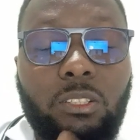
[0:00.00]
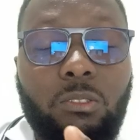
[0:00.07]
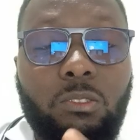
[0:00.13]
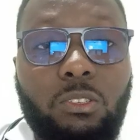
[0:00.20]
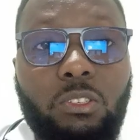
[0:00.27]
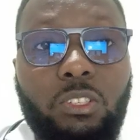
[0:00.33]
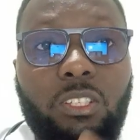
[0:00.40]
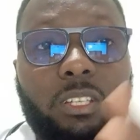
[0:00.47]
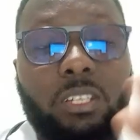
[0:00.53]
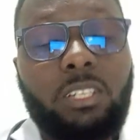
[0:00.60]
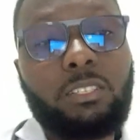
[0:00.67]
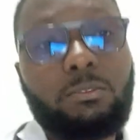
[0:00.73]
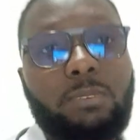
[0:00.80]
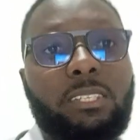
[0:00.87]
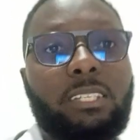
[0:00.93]
So douching
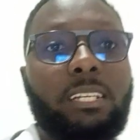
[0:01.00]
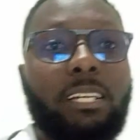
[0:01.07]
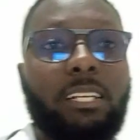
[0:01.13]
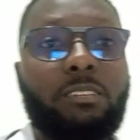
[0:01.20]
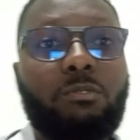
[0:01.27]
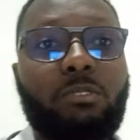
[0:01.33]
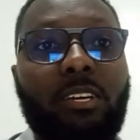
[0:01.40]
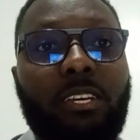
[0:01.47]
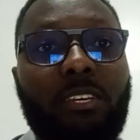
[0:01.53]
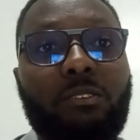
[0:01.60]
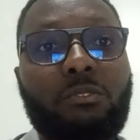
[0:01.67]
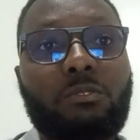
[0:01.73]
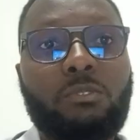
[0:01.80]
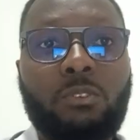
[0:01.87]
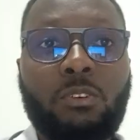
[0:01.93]
is basically where
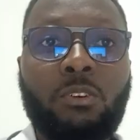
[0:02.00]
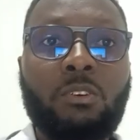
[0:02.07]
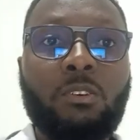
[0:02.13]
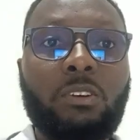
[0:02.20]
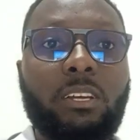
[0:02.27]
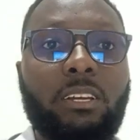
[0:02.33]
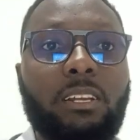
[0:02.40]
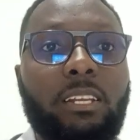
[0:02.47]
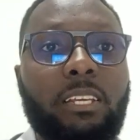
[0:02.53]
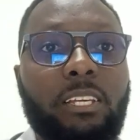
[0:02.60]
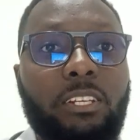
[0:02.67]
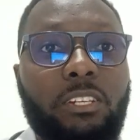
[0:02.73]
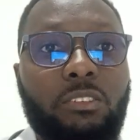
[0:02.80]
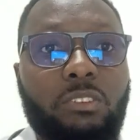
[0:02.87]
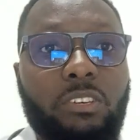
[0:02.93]
you
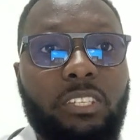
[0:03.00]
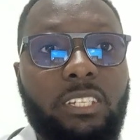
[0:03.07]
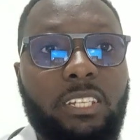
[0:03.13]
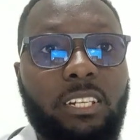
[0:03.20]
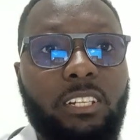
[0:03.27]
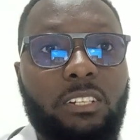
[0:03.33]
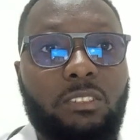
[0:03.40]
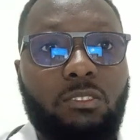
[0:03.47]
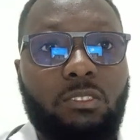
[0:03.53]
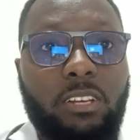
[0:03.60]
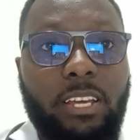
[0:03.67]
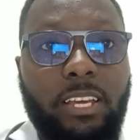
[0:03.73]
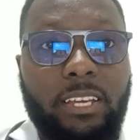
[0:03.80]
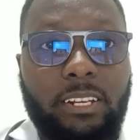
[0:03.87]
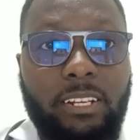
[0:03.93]
clean your
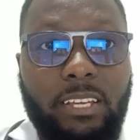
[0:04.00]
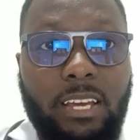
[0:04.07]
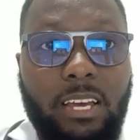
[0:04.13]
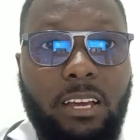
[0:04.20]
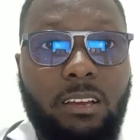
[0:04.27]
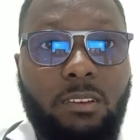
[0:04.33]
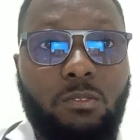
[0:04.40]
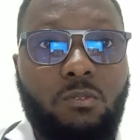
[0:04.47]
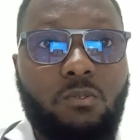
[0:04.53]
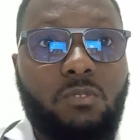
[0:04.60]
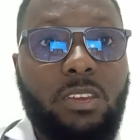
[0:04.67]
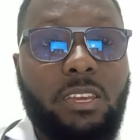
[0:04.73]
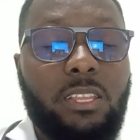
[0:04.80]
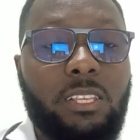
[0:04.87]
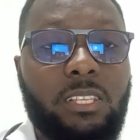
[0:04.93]
genital area
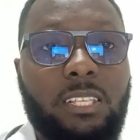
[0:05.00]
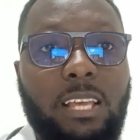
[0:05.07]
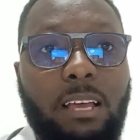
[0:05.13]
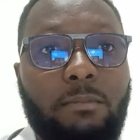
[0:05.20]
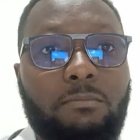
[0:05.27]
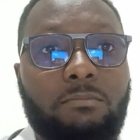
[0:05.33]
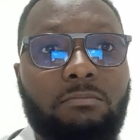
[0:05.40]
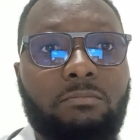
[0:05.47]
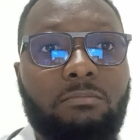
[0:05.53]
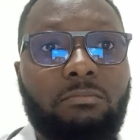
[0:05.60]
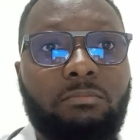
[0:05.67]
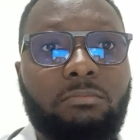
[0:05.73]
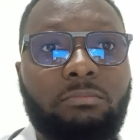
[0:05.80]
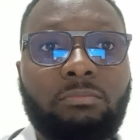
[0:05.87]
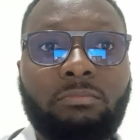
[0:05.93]
with
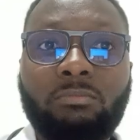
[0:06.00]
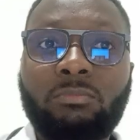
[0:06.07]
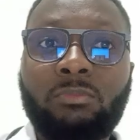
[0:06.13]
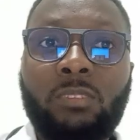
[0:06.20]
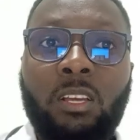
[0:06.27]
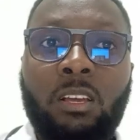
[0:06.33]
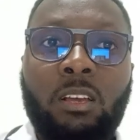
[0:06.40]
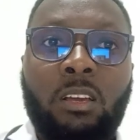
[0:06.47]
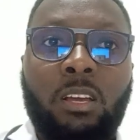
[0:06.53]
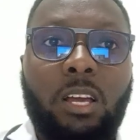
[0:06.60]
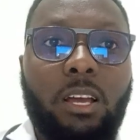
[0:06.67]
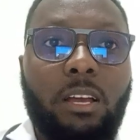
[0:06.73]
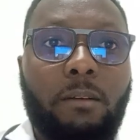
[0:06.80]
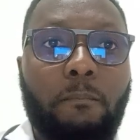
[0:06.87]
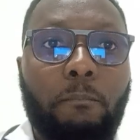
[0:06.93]
some
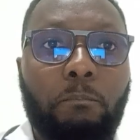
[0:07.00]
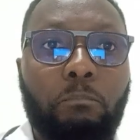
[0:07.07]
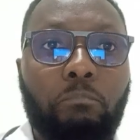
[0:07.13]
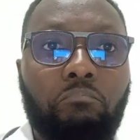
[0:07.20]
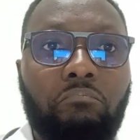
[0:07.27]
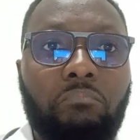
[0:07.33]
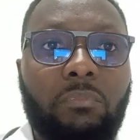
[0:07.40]
um,